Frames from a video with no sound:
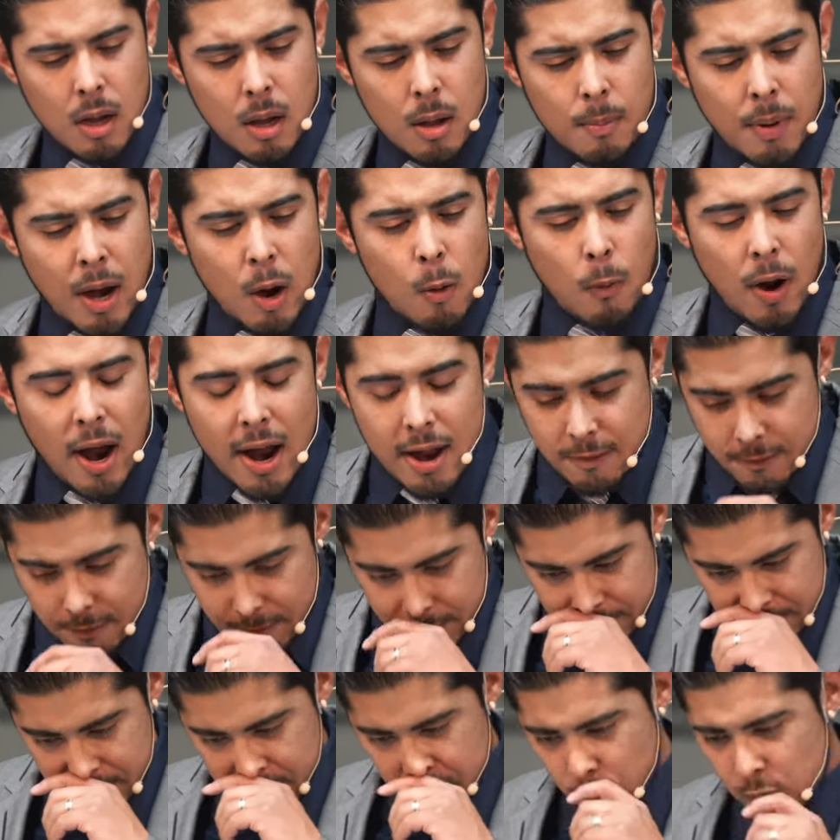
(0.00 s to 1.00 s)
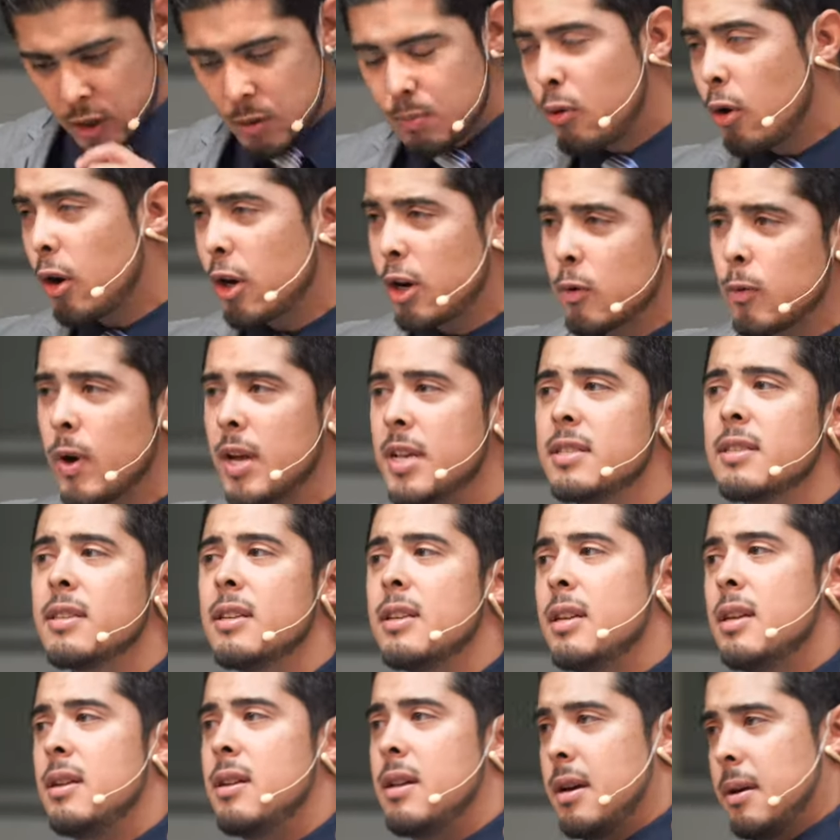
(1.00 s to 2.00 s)
My wife was born and raised
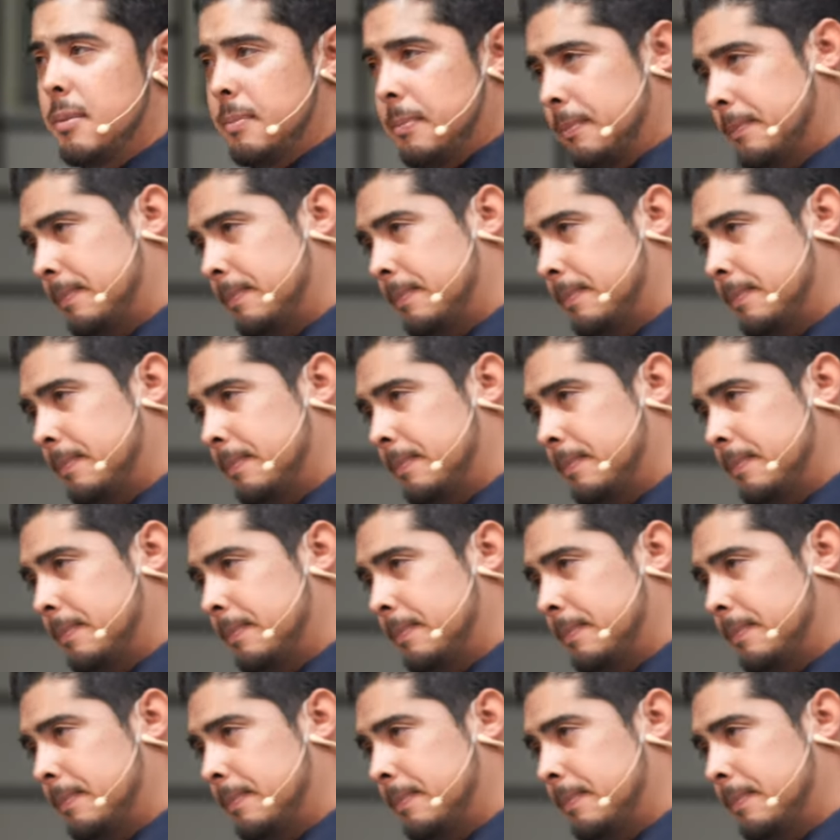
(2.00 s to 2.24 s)
in India.